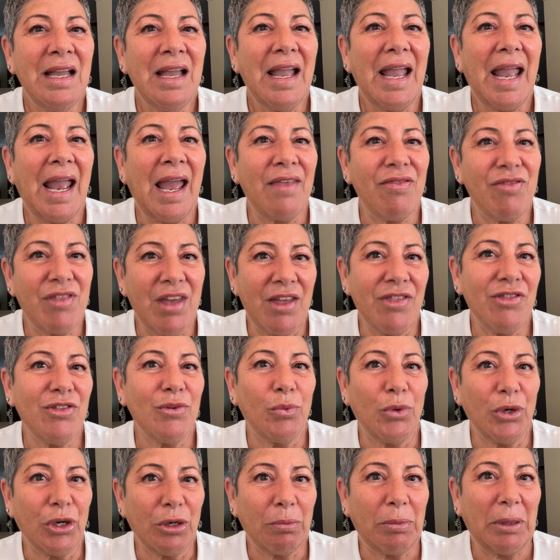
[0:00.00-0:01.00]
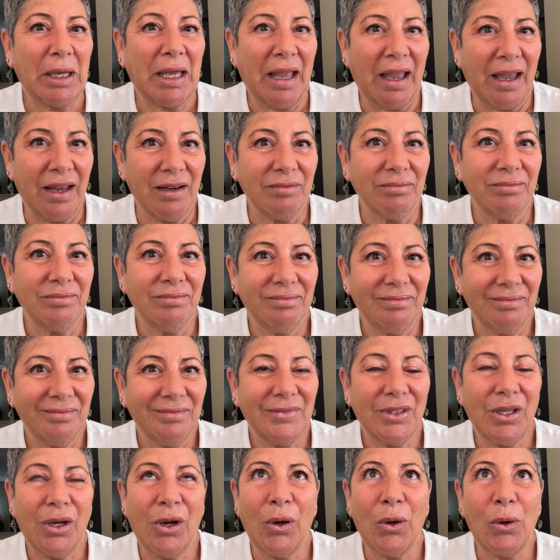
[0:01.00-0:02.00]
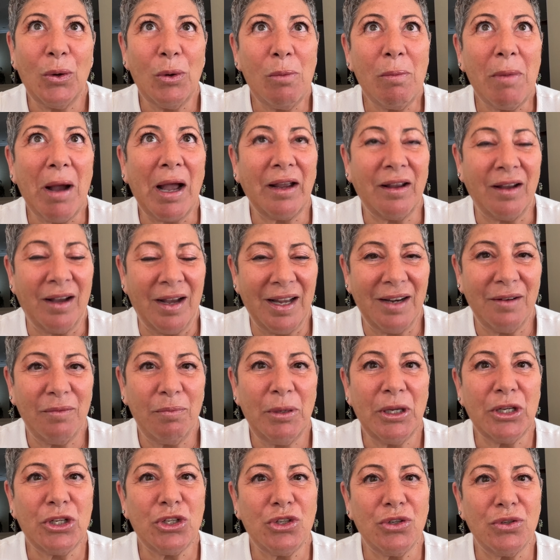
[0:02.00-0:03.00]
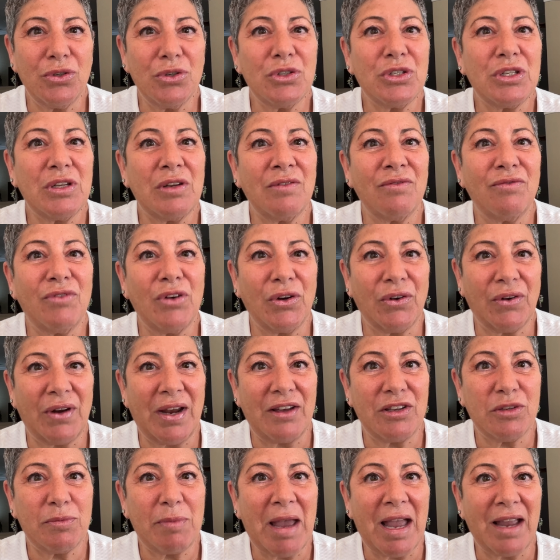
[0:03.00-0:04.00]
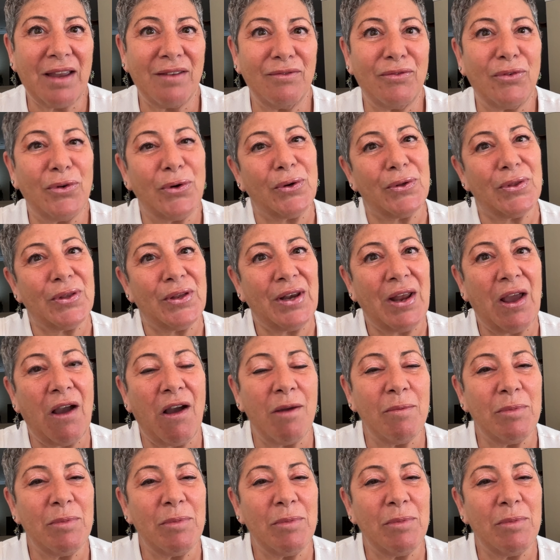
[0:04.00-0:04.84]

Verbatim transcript: And then the work began. Oh my God, pictures and photographs back and forth. And now I'm